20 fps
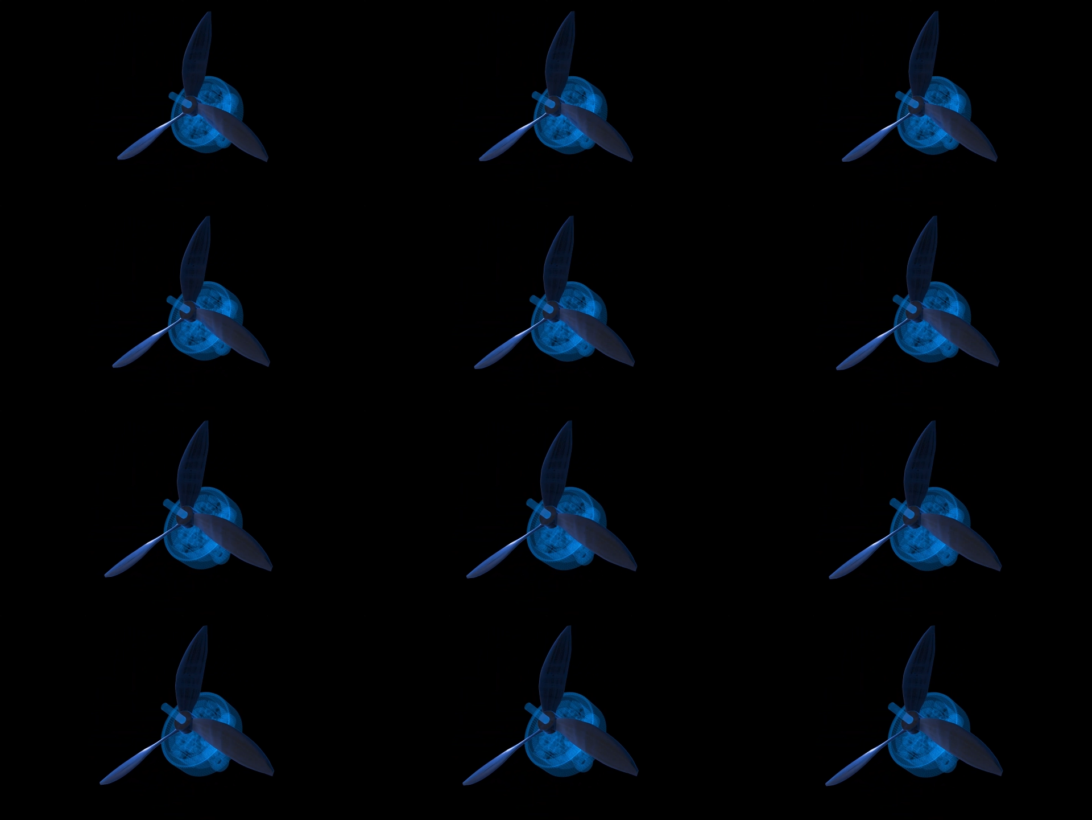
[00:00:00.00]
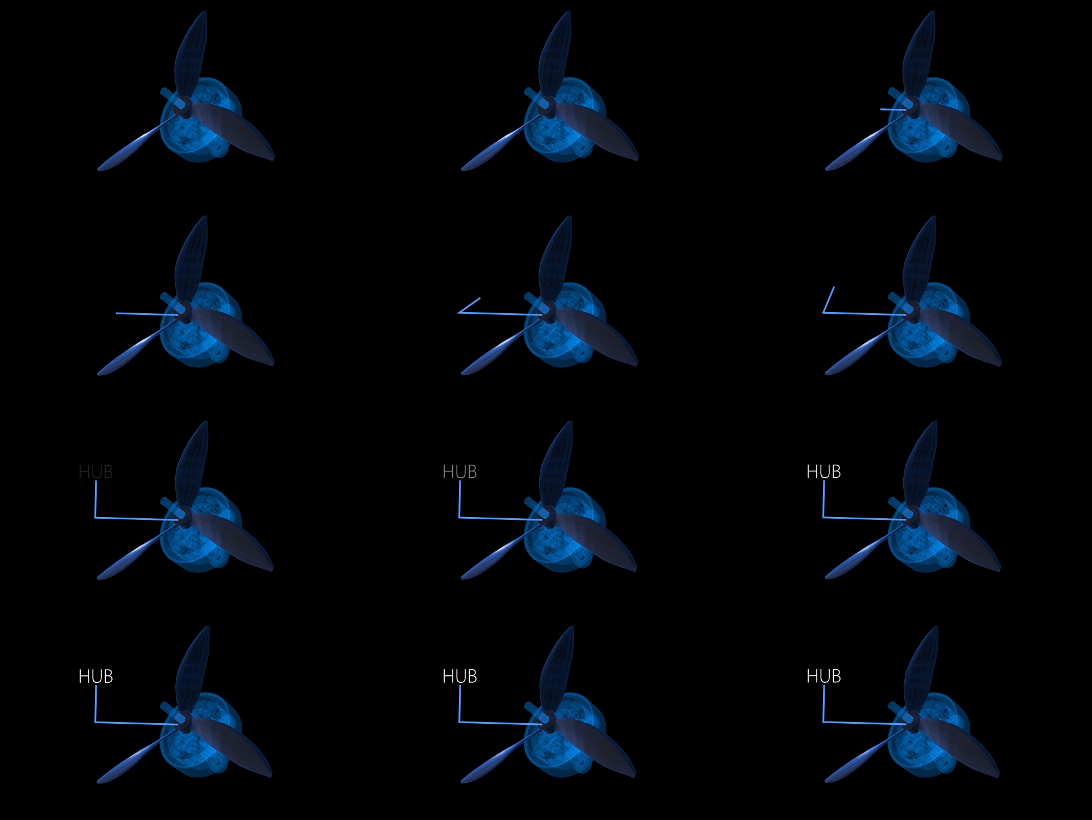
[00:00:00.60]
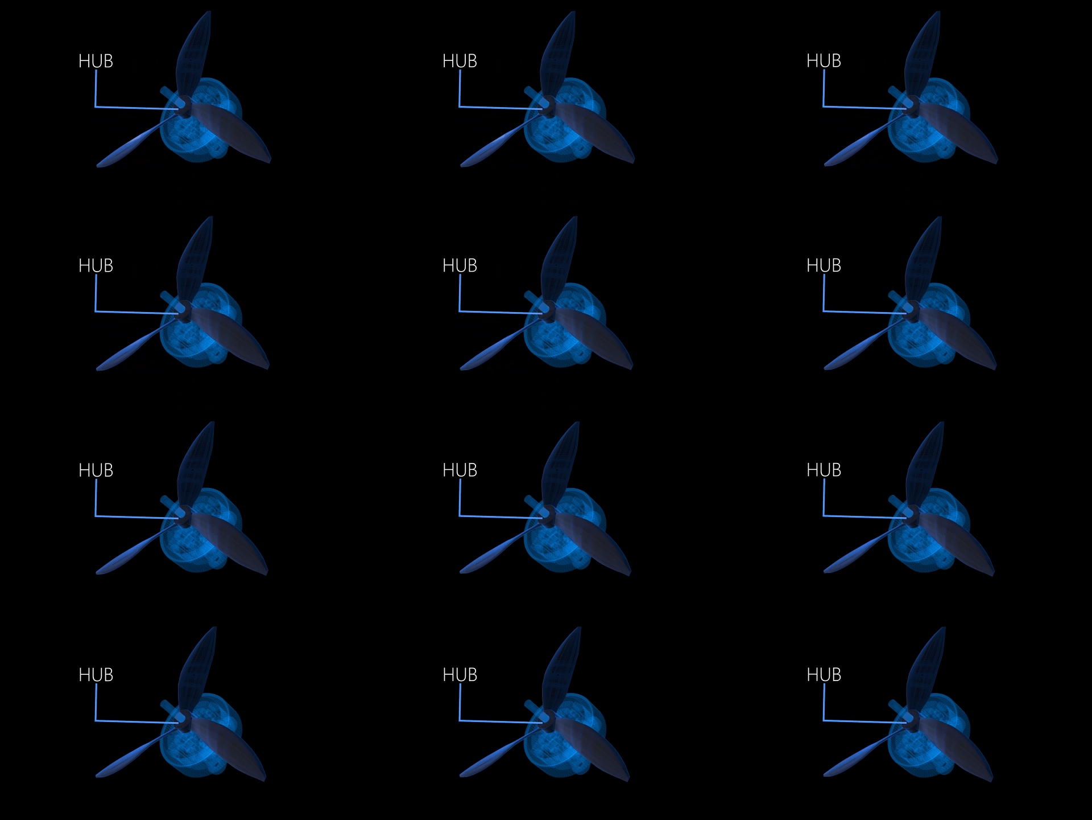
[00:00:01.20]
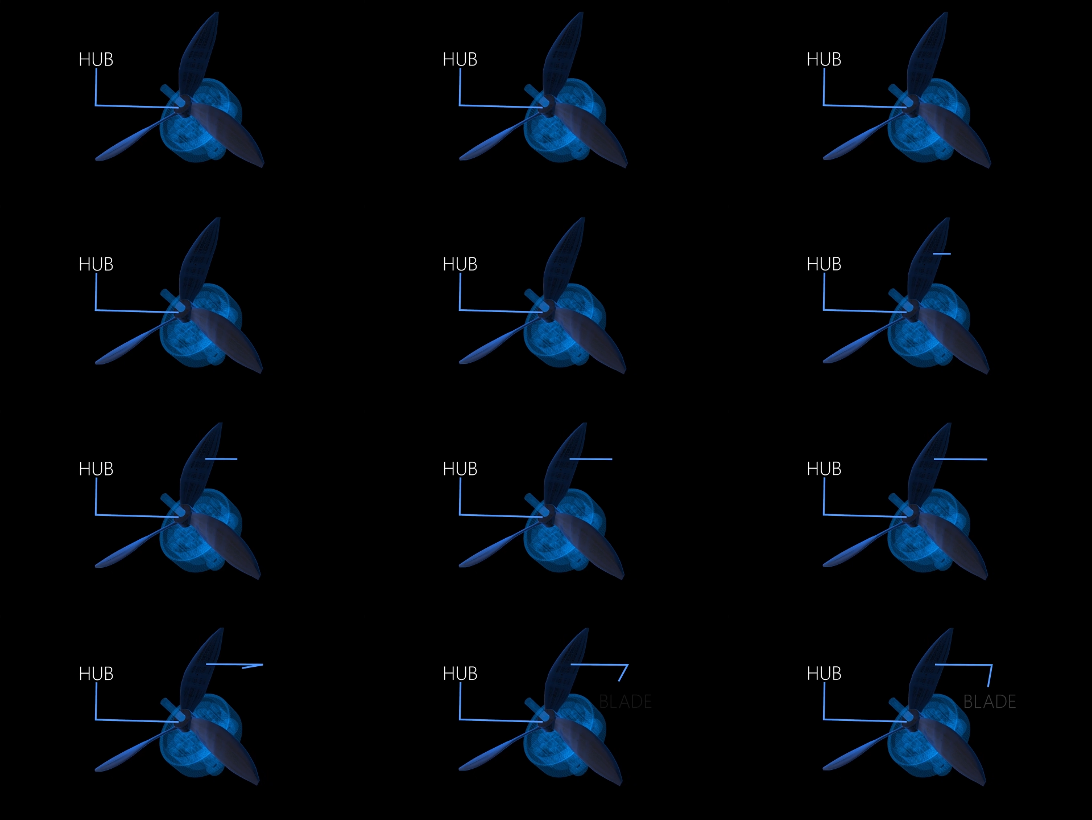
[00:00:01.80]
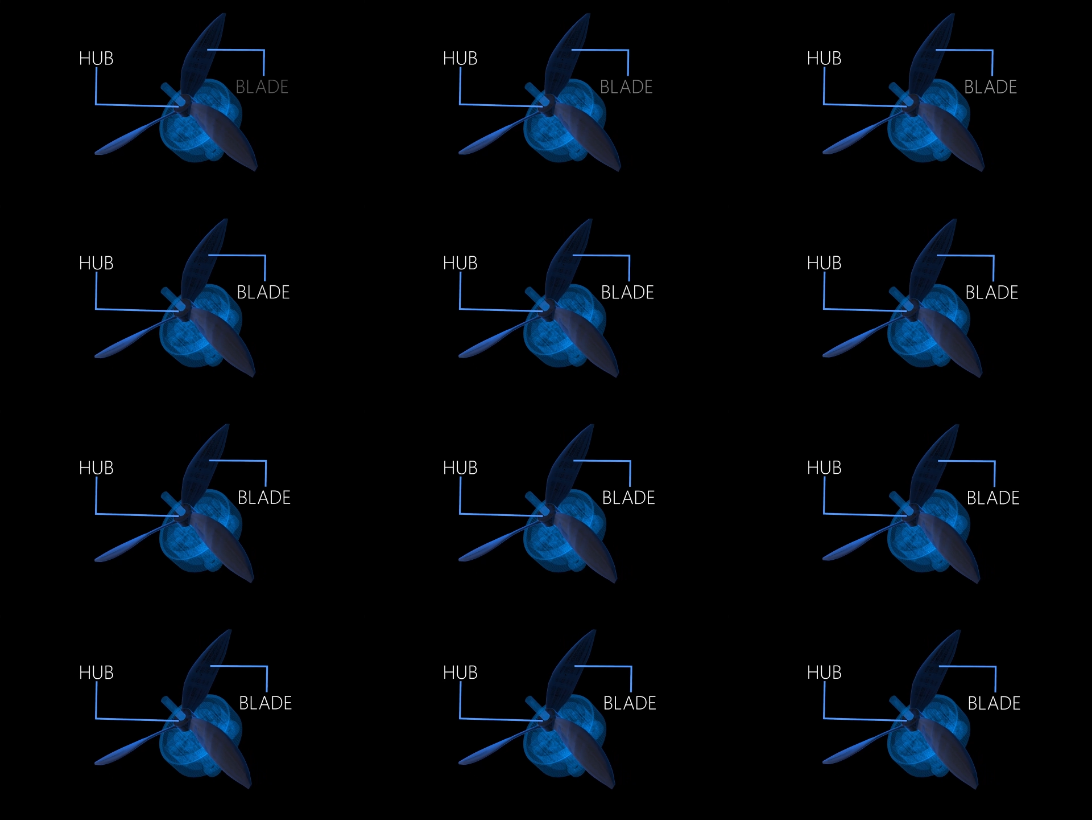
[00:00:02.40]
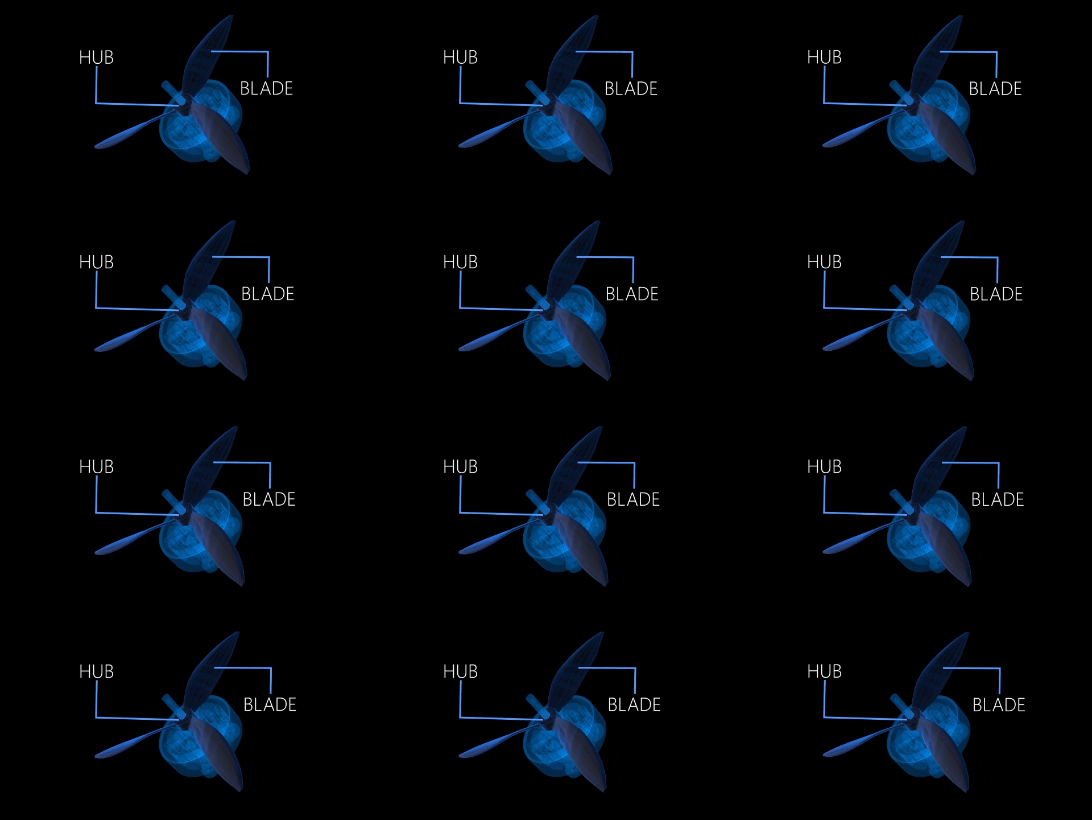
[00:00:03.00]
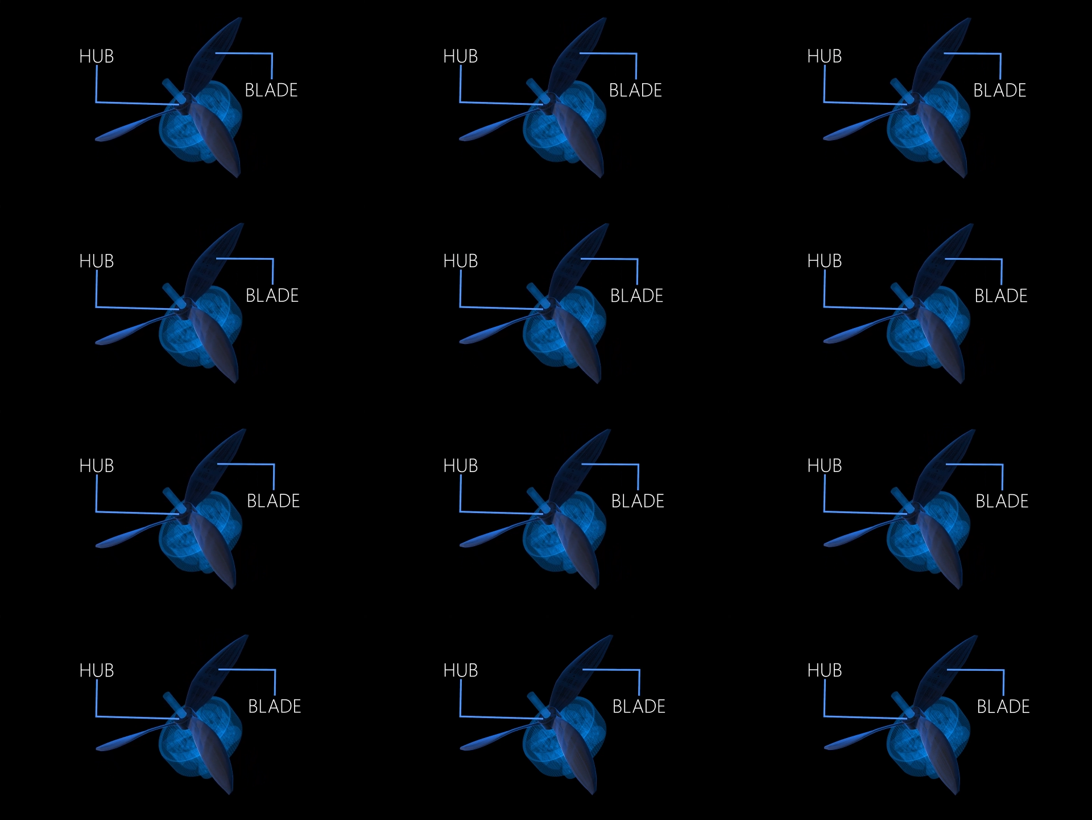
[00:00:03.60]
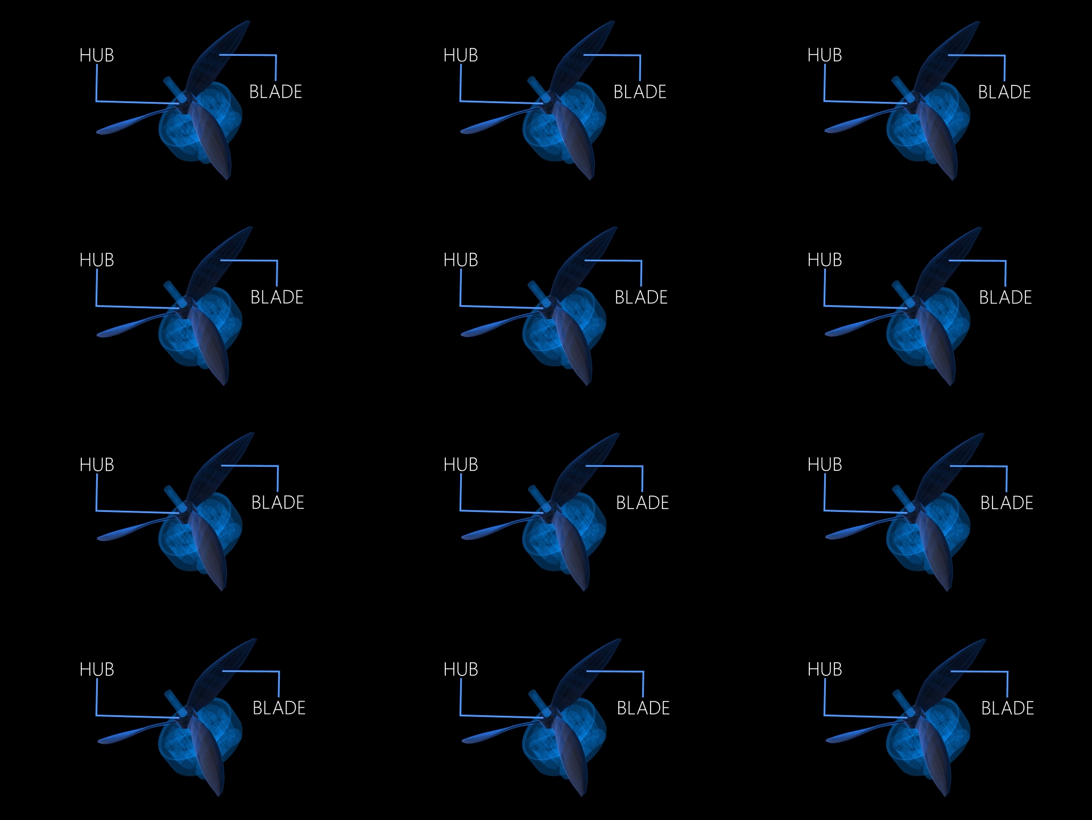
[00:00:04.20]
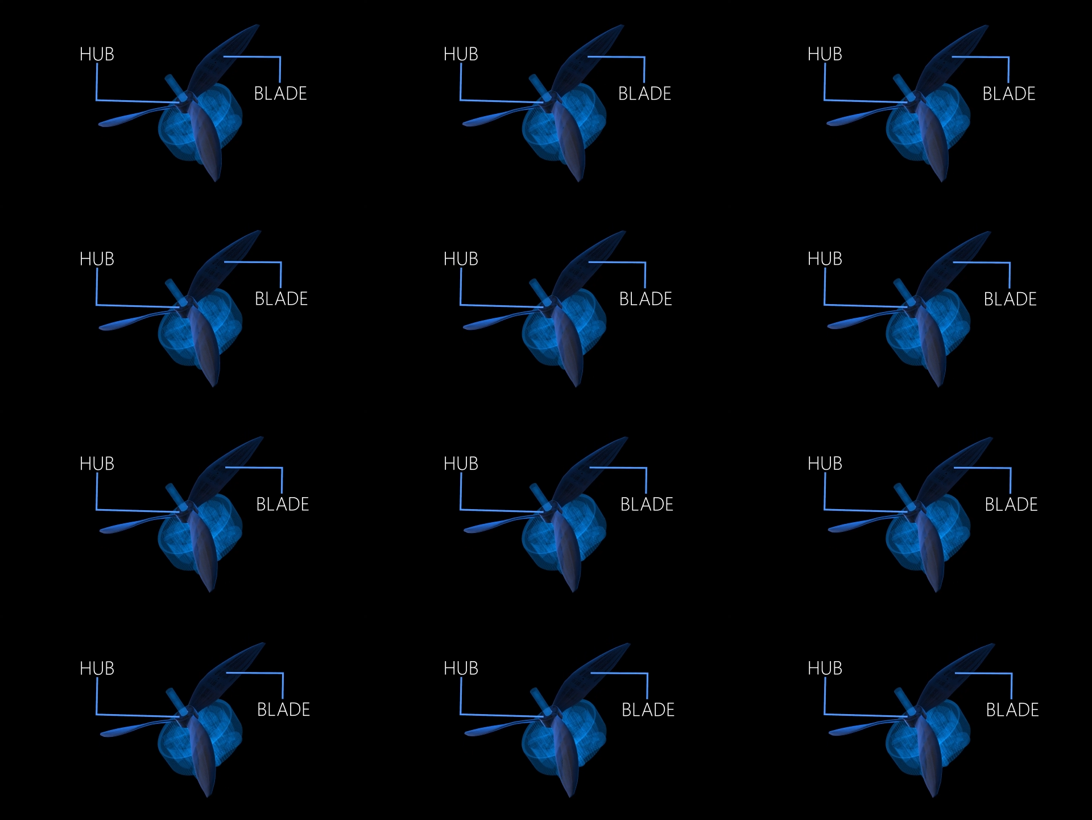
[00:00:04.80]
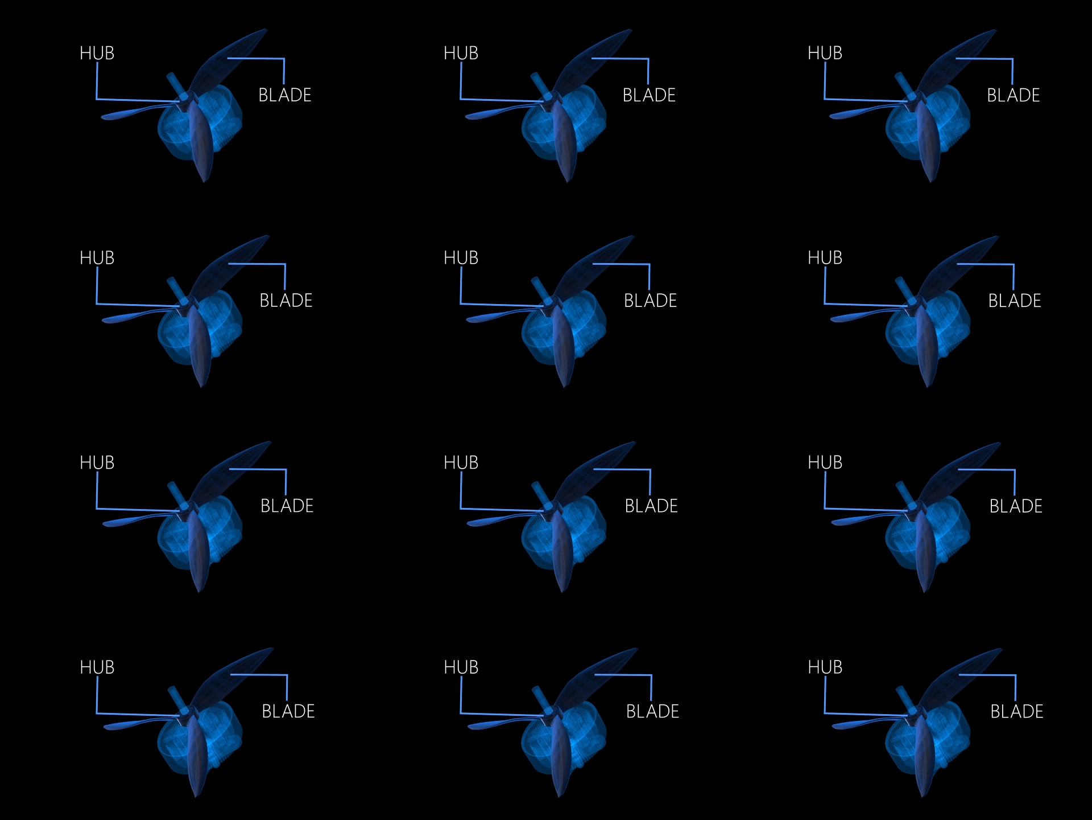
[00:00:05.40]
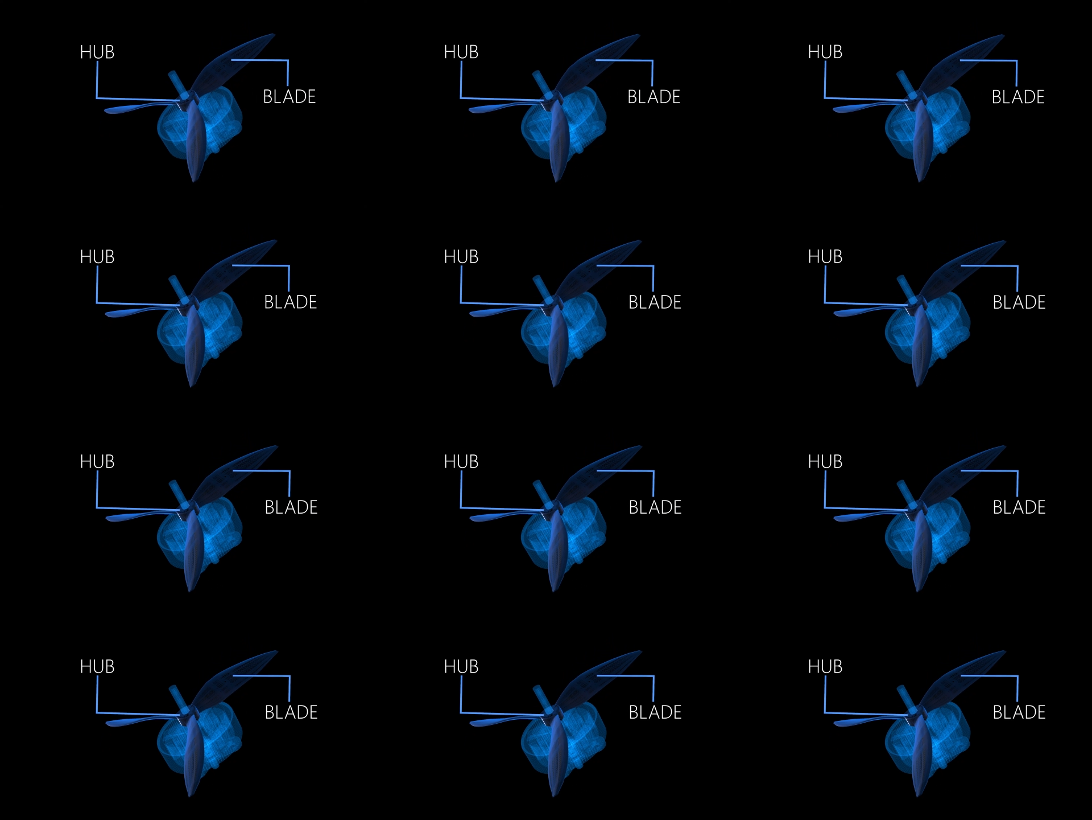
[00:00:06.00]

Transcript: [unreadable: no face in view]